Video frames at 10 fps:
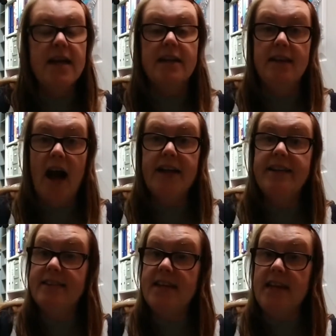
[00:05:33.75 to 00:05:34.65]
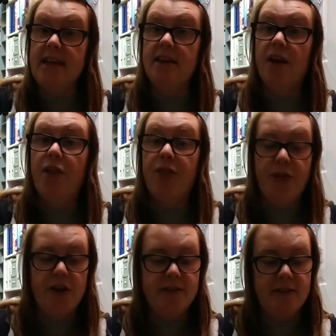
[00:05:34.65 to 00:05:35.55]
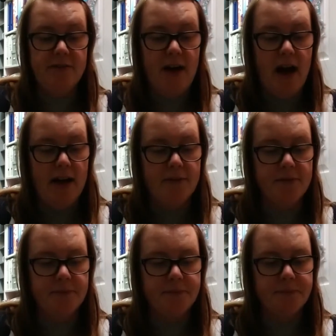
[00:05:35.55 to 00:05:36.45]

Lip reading: 1935.